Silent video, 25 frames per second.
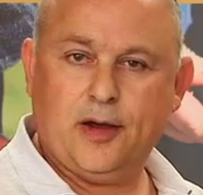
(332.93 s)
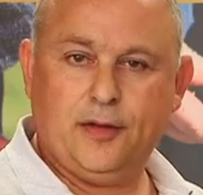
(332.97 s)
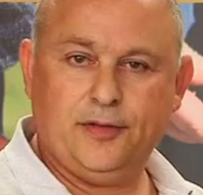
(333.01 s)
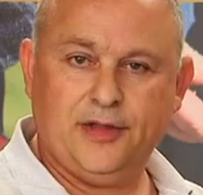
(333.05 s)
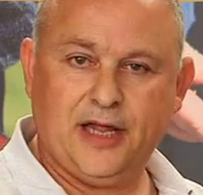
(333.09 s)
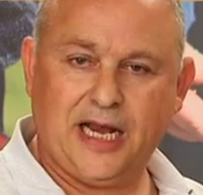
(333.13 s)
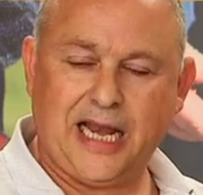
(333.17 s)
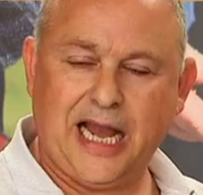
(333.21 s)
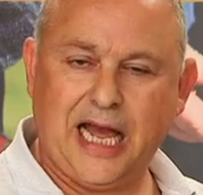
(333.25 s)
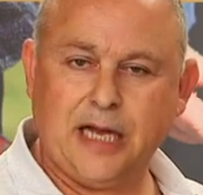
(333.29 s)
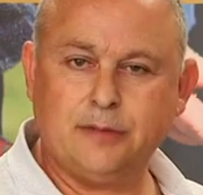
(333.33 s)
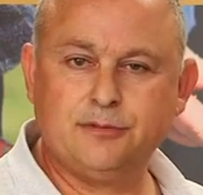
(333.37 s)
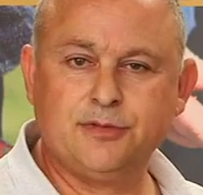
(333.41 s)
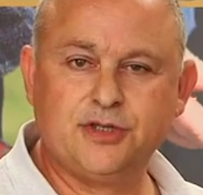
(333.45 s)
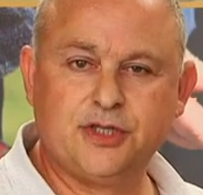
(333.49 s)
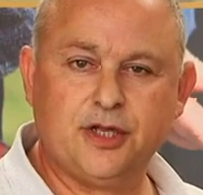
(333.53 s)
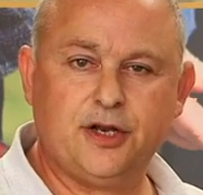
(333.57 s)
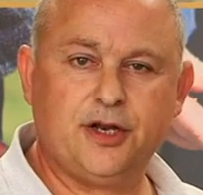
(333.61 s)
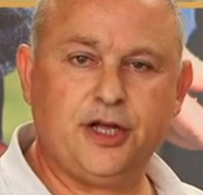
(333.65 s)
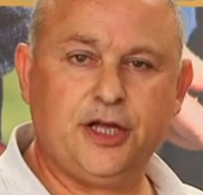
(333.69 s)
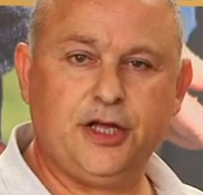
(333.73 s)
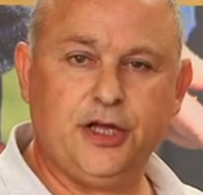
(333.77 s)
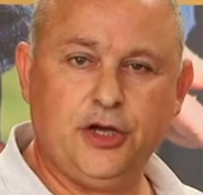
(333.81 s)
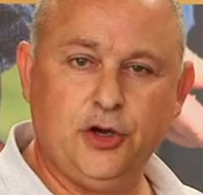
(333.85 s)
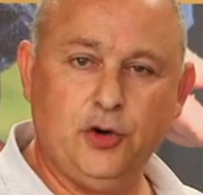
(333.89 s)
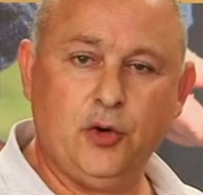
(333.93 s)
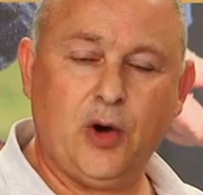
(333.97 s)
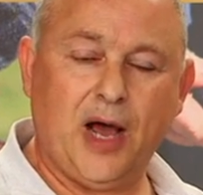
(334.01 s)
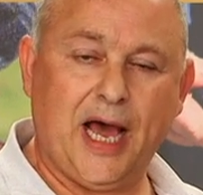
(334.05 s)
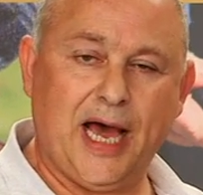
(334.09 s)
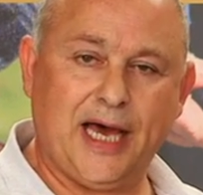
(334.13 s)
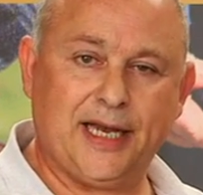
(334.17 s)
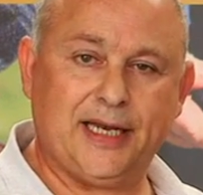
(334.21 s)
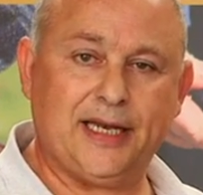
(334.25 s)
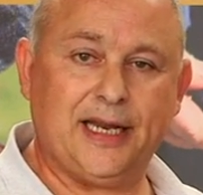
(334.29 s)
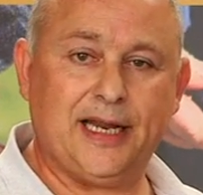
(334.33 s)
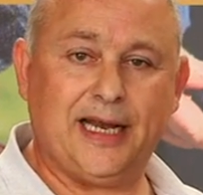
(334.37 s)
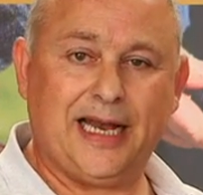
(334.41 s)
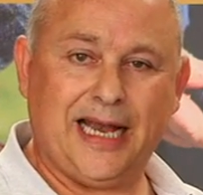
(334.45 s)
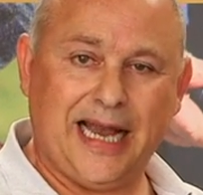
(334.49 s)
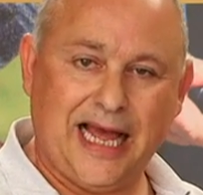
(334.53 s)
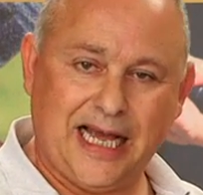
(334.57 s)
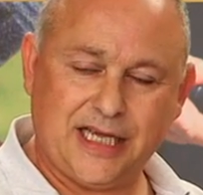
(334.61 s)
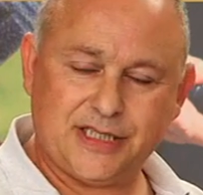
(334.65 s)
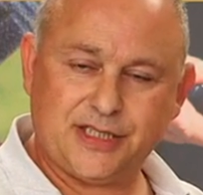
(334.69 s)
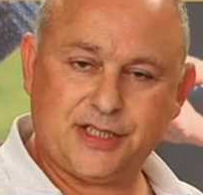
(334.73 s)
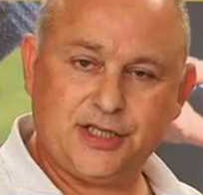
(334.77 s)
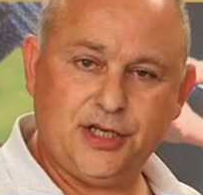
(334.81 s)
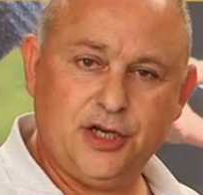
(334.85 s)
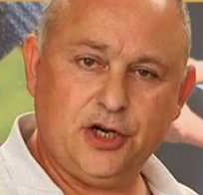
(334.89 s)
the lambs that you had
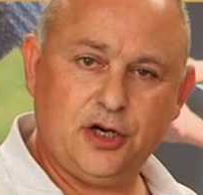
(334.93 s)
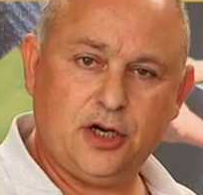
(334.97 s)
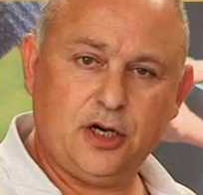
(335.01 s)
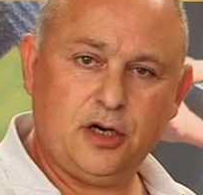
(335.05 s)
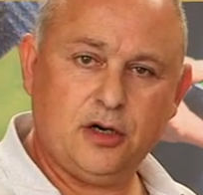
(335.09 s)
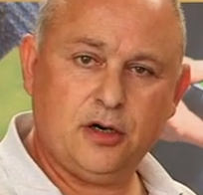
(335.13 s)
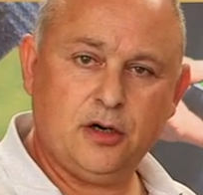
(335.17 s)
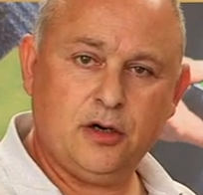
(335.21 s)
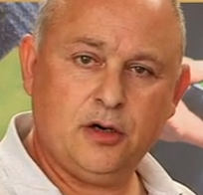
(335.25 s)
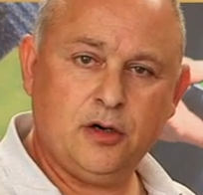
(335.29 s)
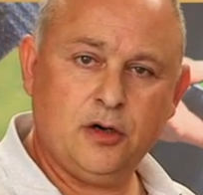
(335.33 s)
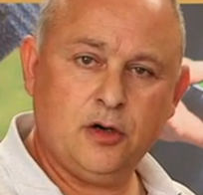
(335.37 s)
last year,